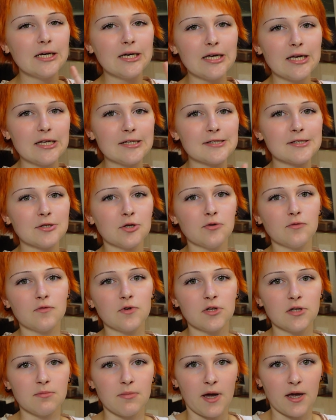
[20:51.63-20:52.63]
it's not
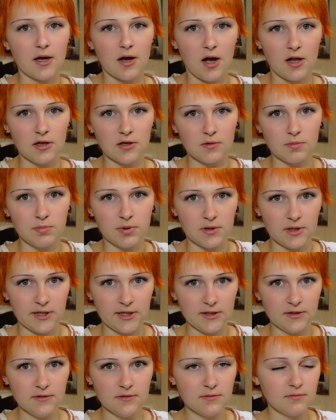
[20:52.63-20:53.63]
really my color
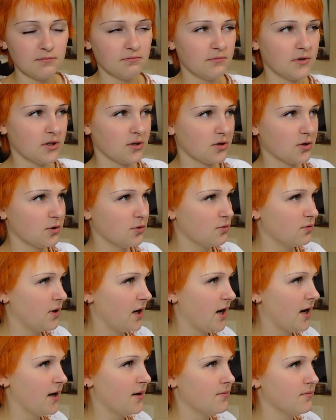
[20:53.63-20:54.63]
palette. You know,
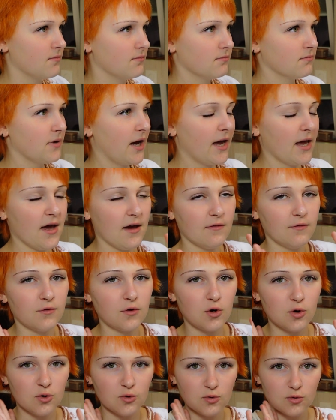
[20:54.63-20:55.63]
I have
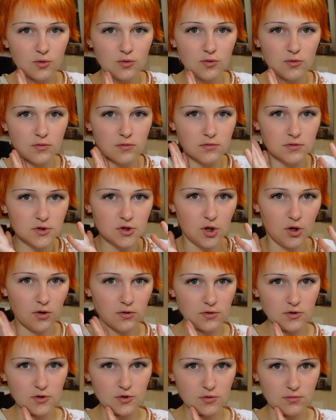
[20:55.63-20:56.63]
cool
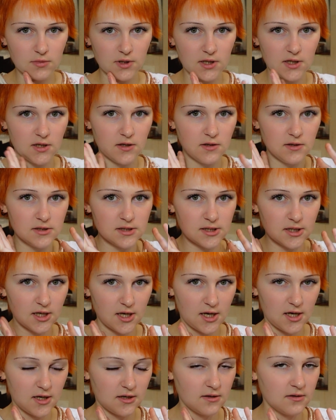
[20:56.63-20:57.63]
tone to my
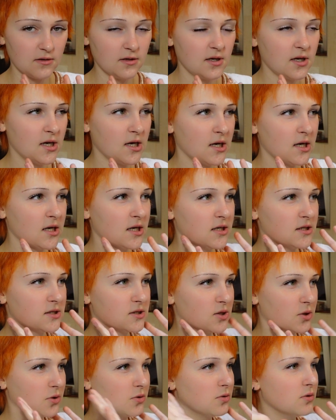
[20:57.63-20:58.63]
skin,
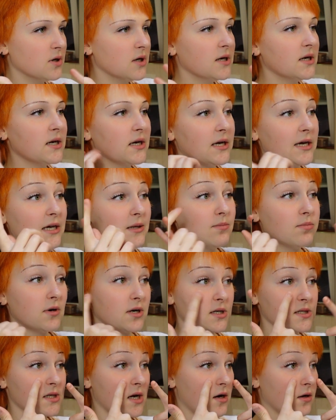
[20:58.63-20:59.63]
so it
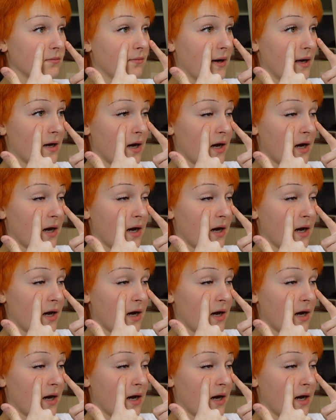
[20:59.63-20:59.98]
brings out my